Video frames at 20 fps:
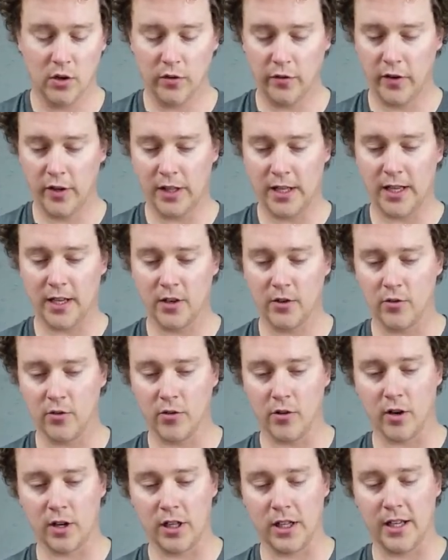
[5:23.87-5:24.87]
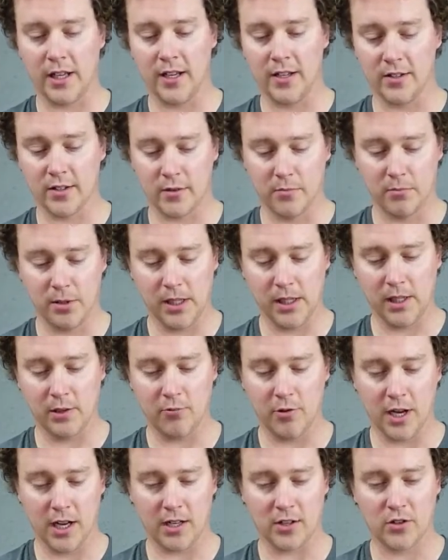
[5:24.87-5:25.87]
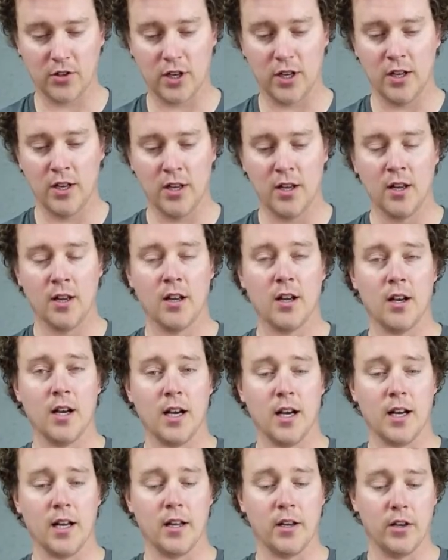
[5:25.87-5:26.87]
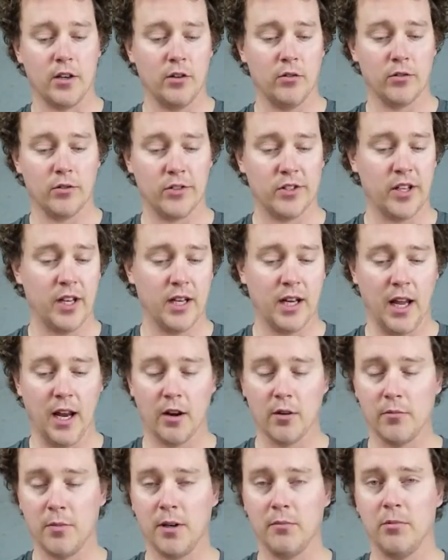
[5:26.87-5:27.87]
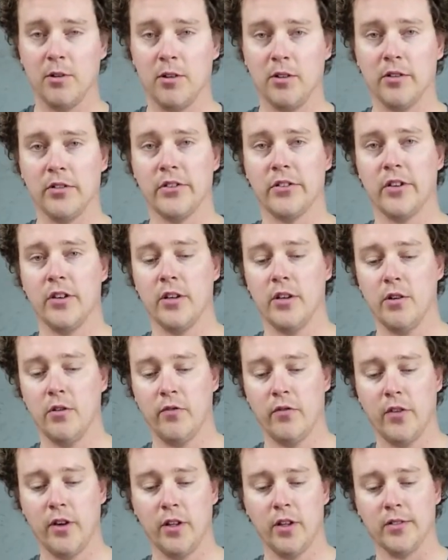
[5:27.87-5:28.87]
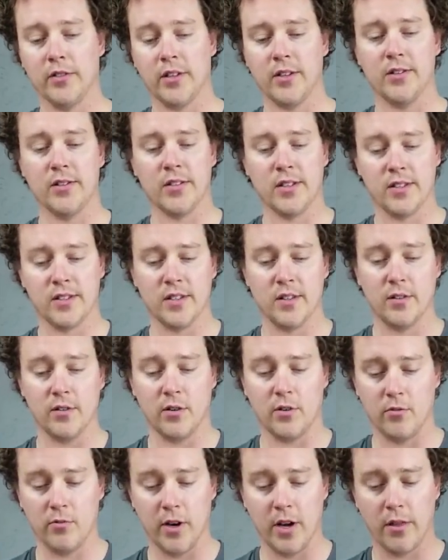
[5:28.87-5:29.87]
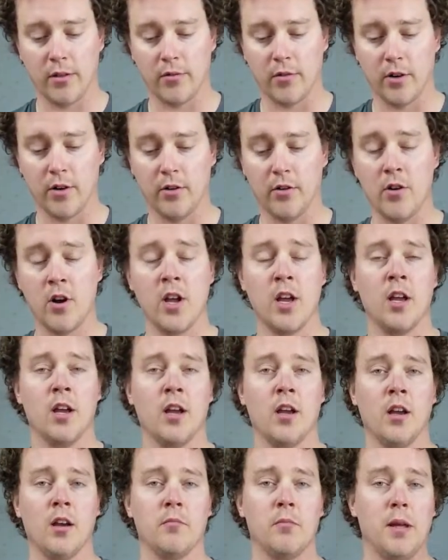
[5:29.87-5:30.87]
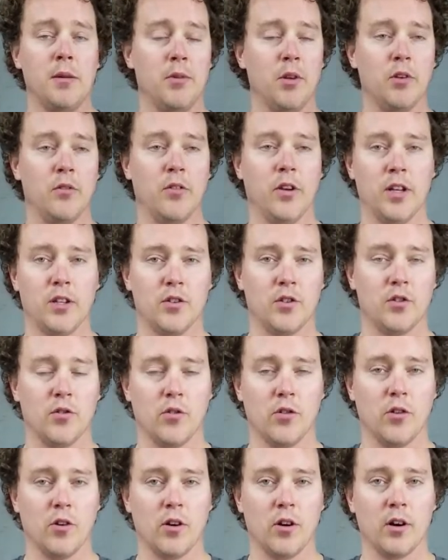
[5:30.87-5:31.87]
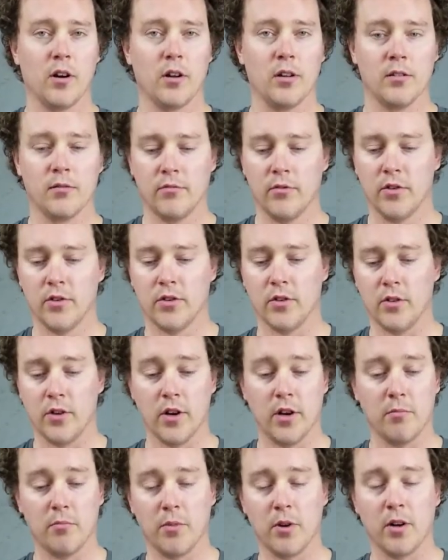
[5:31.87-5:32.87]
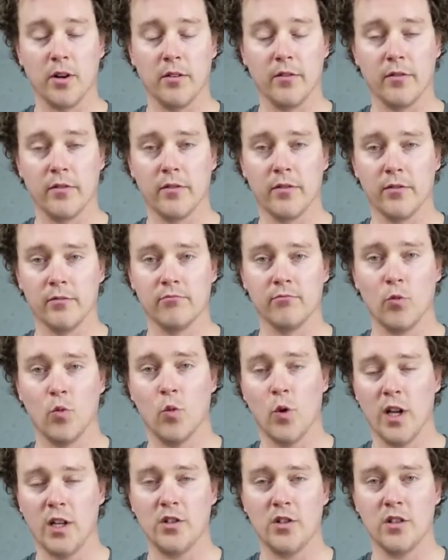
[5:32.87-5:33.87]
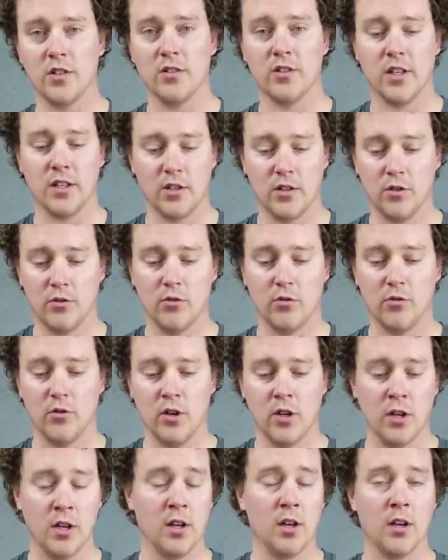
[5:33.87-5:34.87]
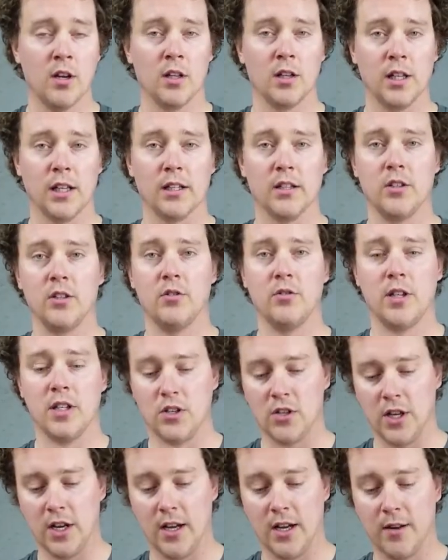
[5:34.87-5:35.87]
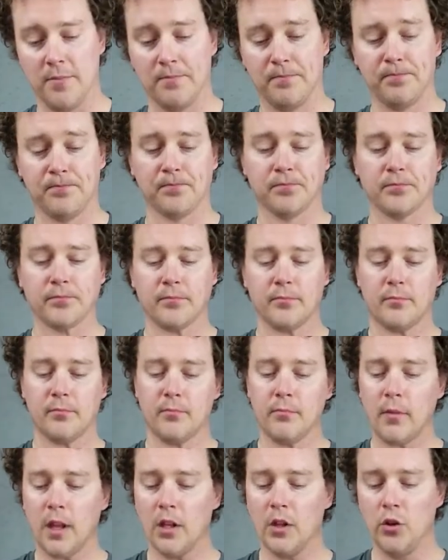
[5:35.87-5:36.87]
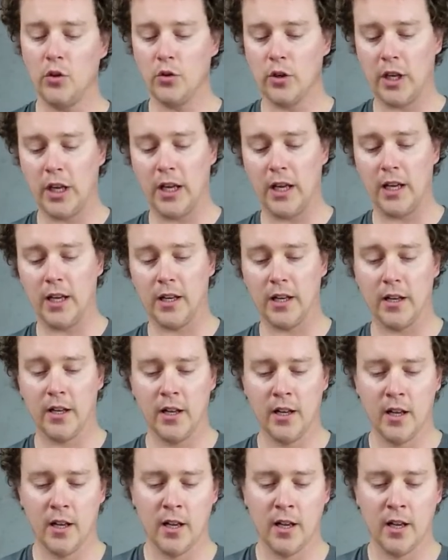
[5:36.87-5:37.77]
feel like your clay is completely wedged, you don't see any air bubbles, you feel it's consistent the whole way through, maybe you've hit your certain number of wedges that you like to do each time, you can,